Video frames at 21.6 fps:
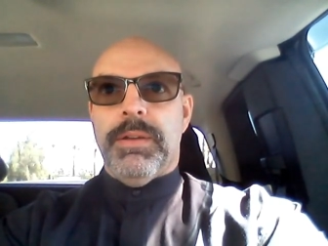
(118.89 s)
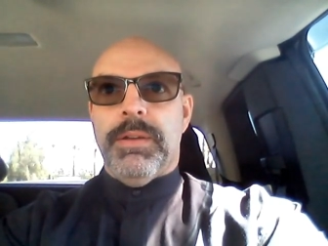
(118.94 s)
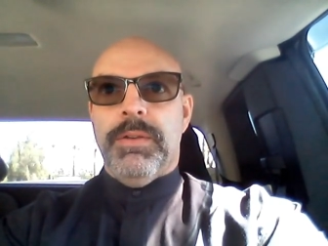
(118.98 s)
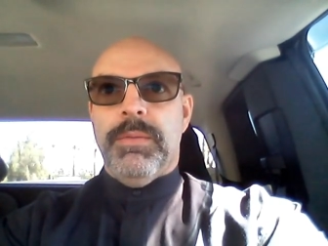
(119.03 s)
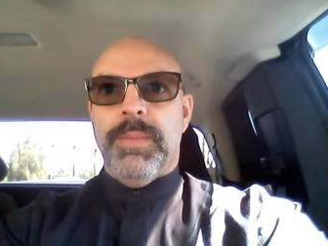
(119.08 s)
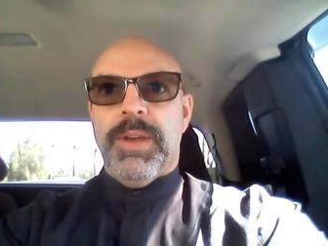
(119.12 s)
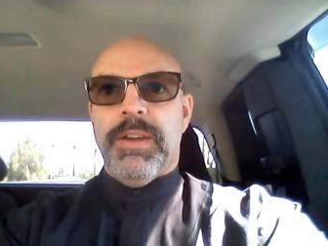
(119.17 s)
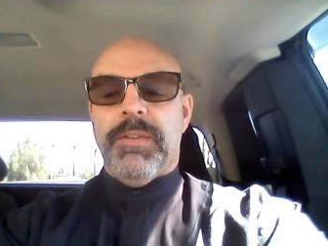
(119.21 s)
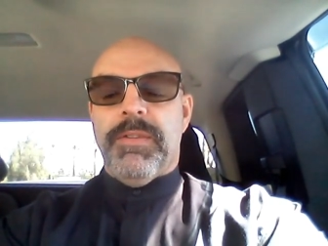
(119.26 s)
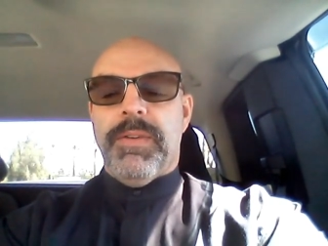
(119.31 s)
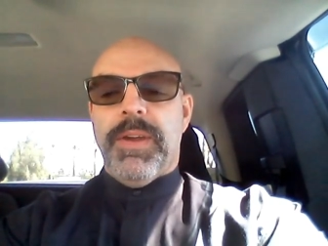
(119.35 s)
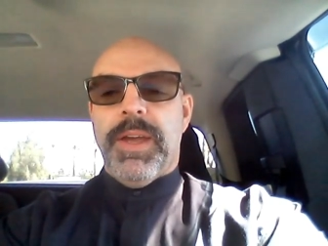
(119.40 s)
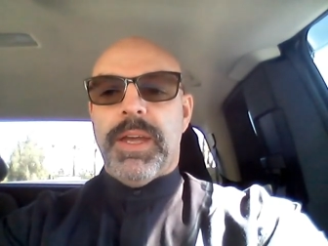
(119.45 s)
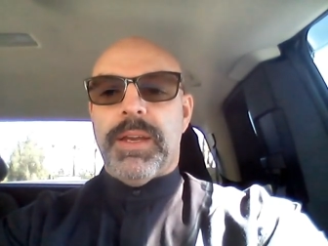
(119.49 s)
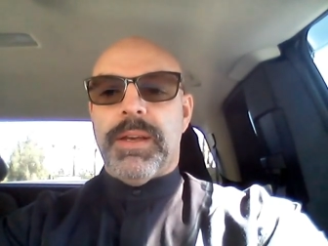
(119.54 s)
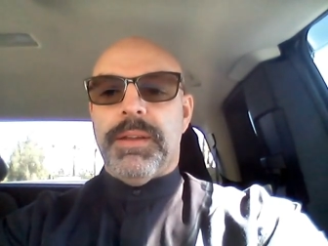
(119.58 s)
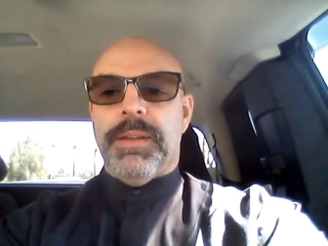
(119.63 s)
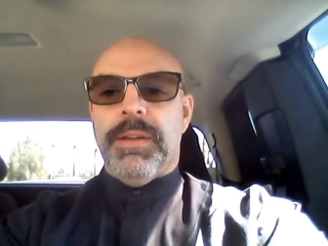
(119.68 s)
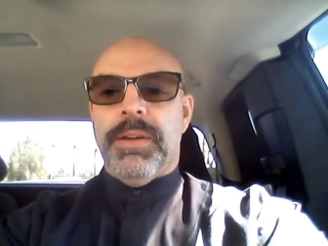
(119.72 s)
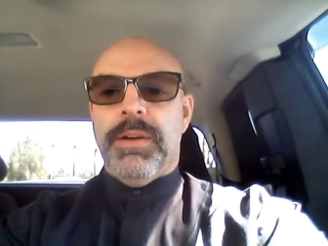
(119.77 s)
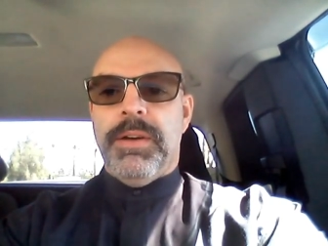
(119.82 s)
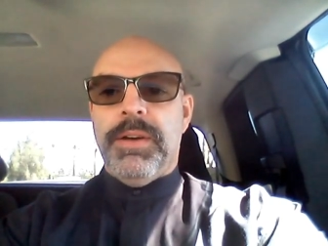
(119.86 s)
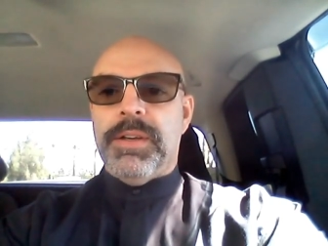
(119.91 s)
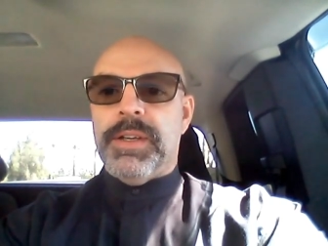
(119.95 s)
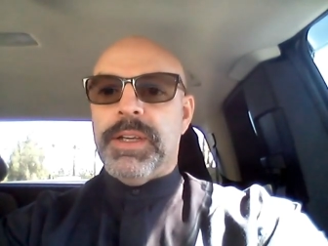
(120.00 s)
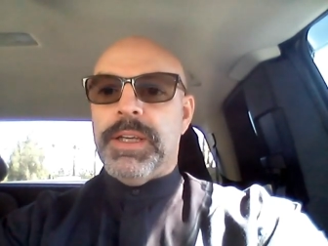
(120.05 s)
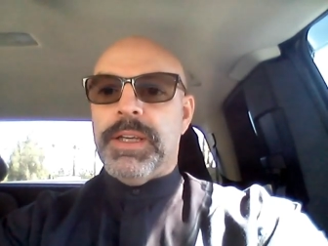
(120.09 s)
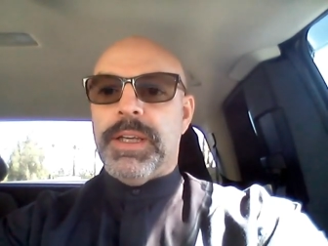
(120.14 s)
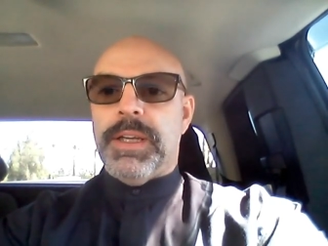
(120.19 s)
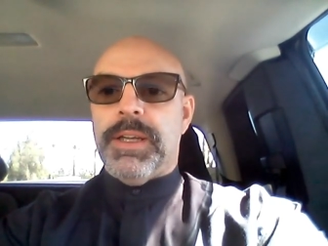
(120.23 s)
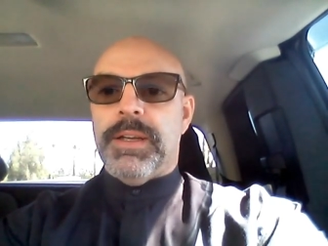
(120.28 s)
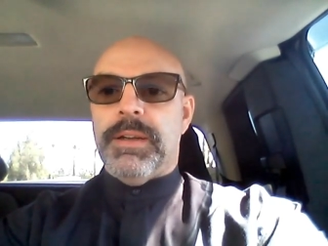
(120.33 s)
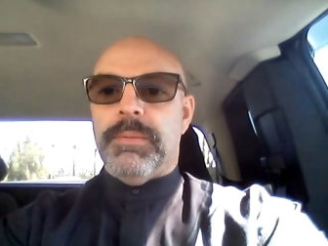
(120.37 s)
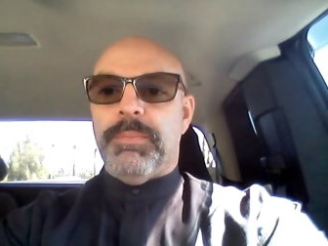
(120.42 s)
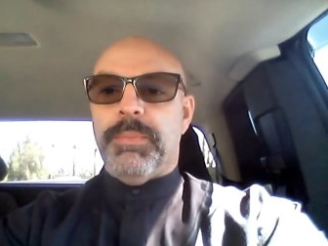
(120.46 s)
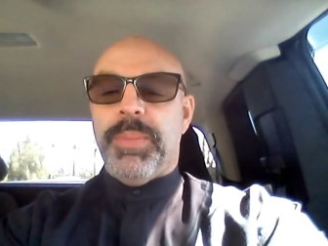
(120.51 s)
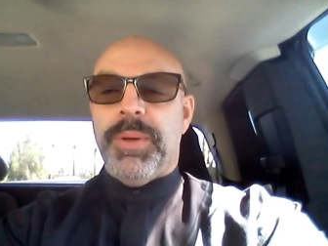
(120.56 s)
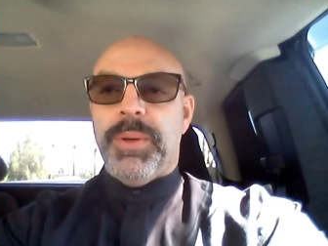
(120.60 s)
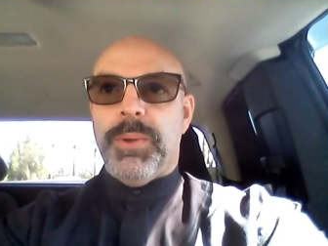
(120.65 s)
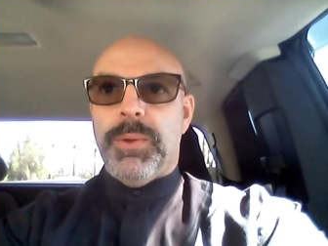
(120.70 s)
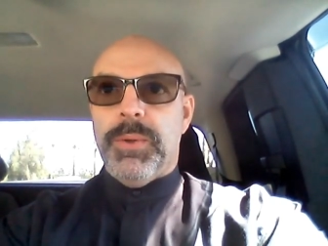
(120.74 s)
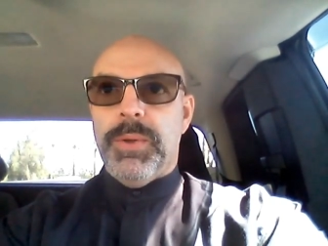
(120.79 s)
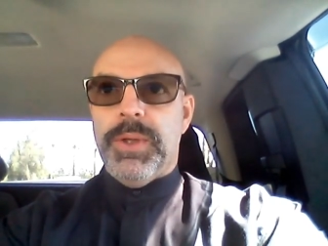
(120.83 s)
you may have had a longing and a
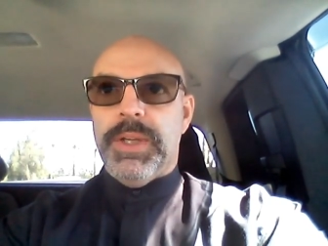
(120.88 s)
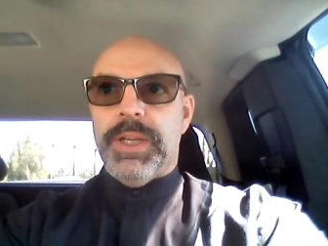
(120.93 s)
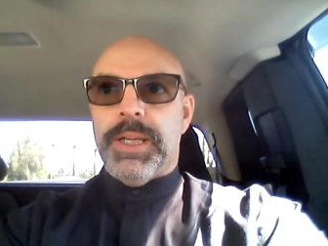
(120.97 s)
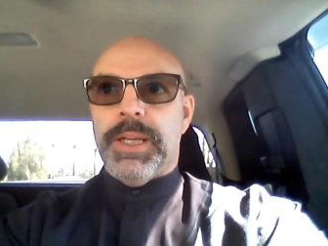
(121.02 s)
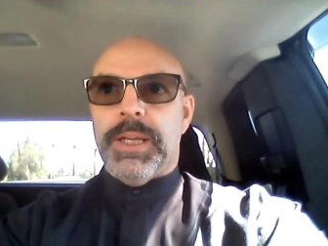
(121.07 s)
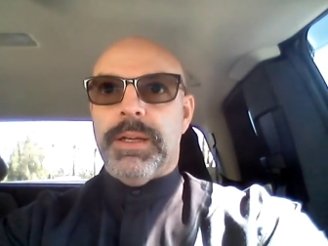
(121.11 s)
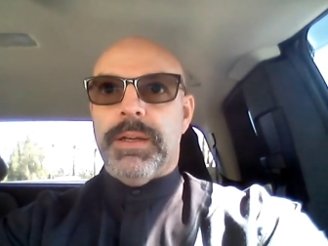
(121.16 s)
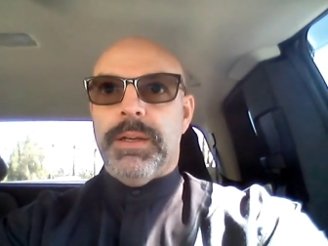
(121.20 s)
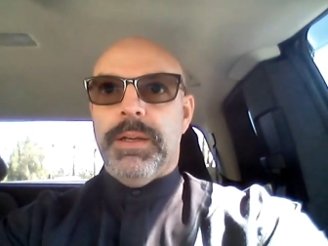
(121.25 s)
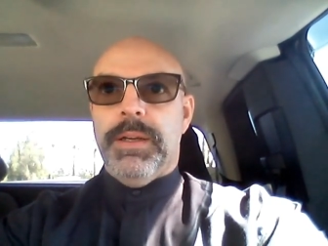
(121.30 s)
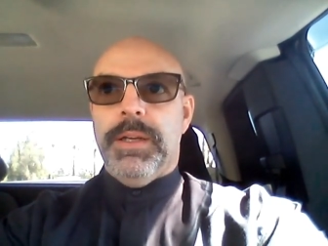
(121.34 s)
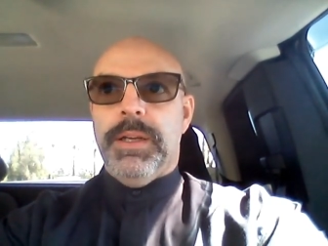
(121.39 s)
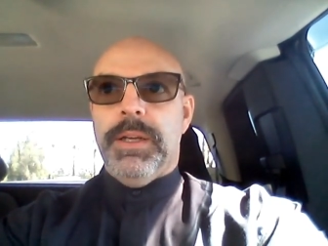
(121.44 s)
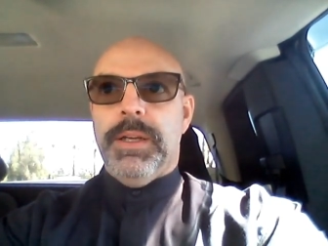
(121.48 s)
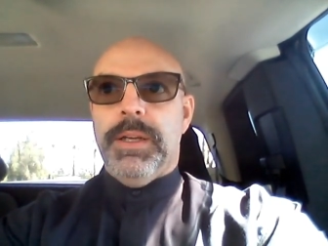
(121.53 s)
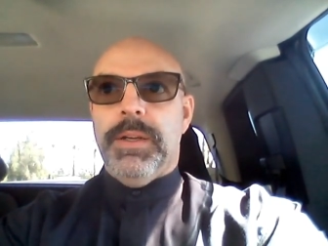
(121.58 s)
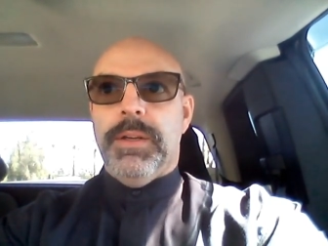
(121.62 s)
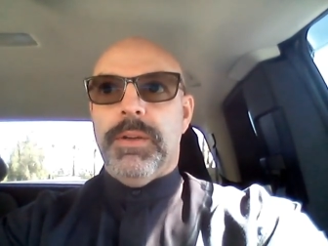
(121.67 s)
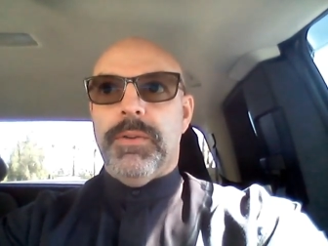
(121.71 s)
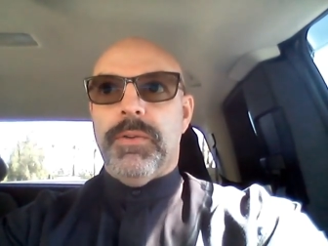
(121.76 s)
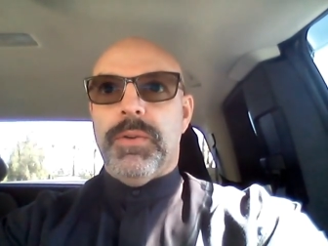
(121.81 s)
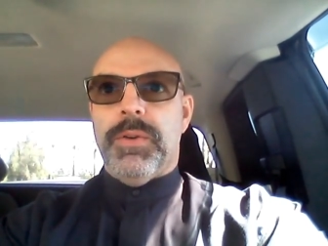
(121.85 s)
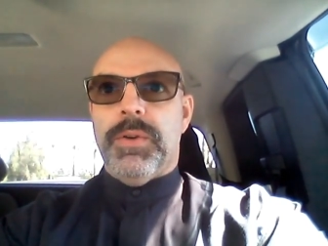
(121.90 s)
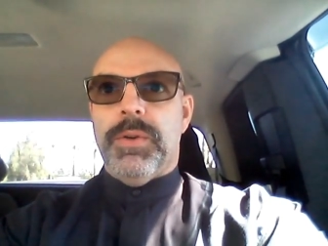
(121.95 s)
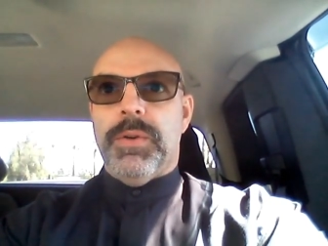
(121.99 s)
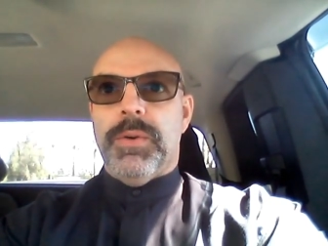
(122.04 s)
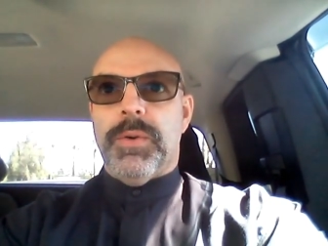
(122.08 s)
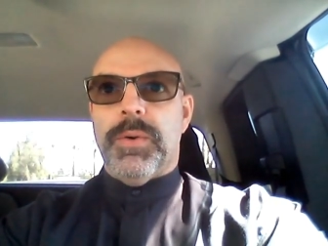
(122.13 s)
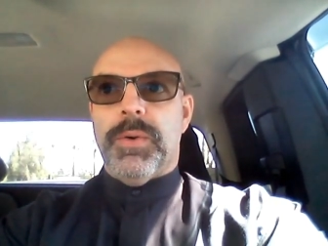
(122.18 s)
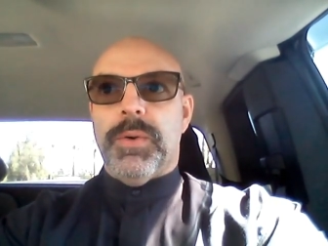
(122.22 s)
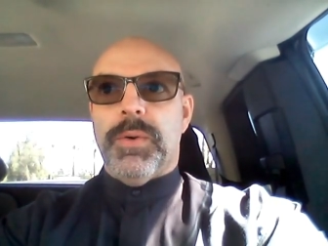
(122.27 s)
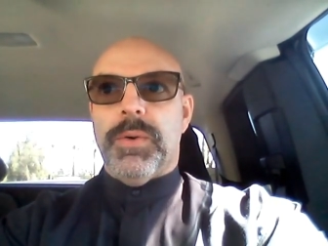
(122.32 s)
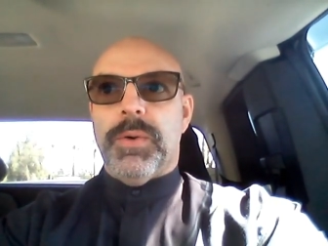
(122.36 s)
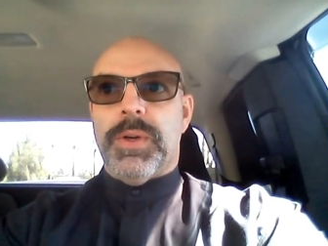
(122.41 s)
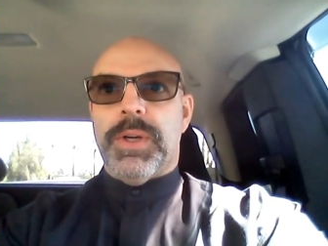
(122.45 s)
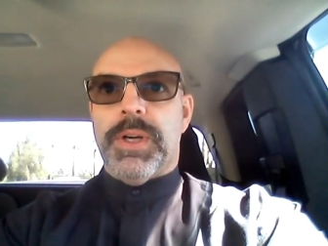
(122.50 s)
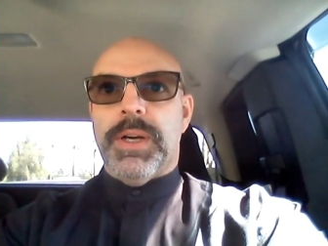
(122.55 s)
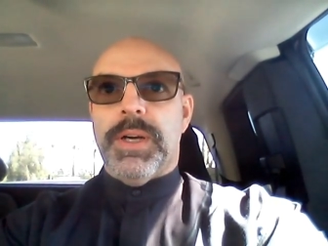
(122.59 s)
pulling to